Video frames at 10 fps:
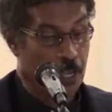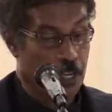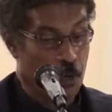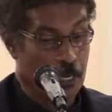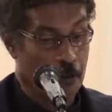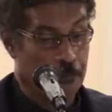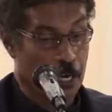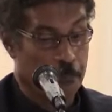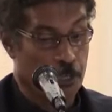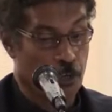New
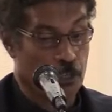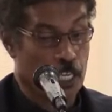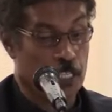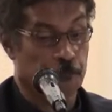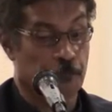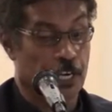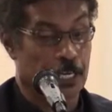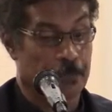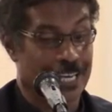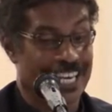covenant produces
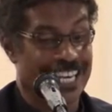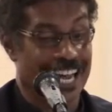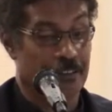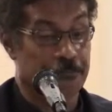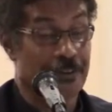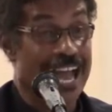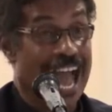freedom in love